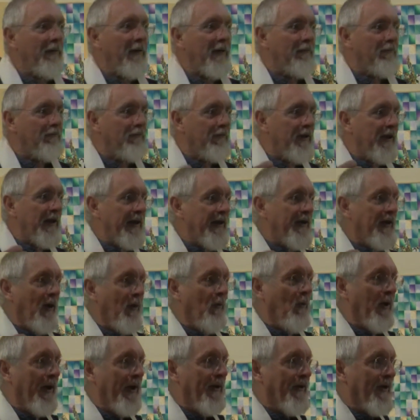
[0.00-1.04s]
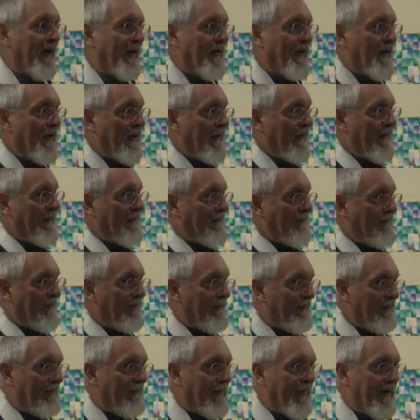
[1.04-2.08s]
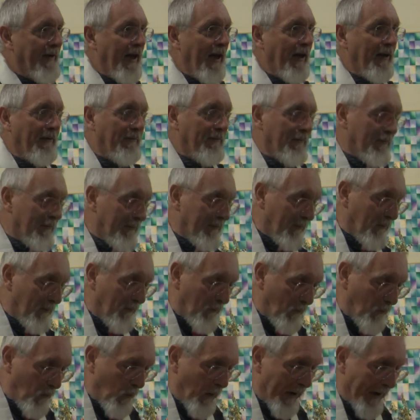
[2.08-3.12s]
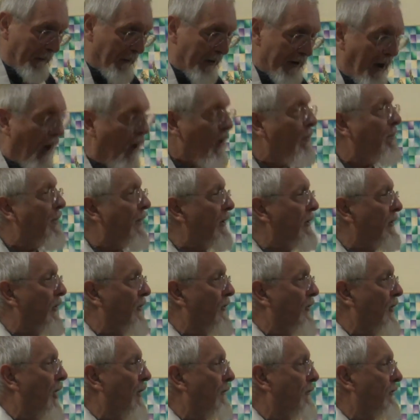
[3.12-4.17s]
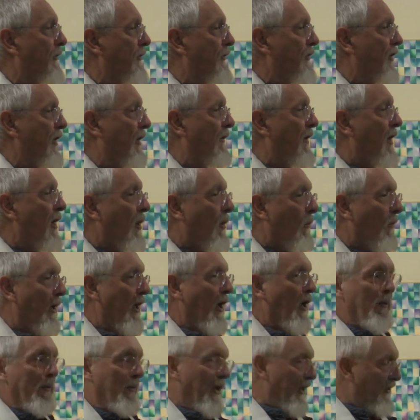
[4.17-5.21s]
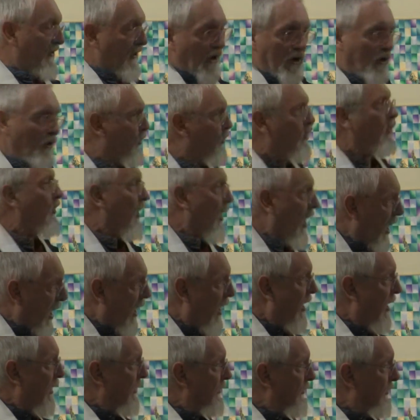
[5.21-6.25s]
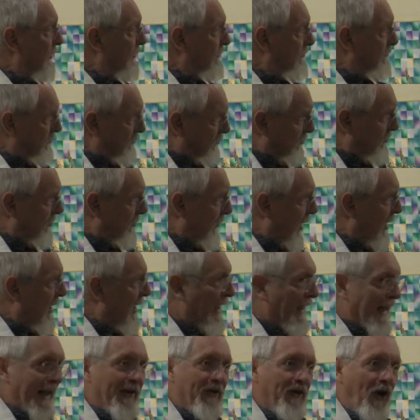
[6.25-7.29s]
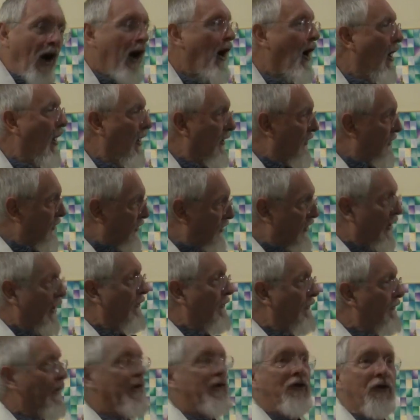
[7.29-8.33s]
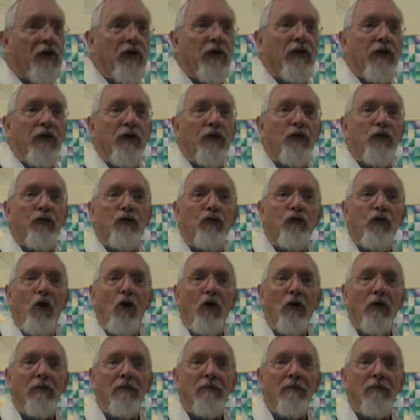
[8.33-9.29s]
We really don't want it to sort of get weak. We hope it looks after itself. We hope it's a good heart. Its heart self is good and strong.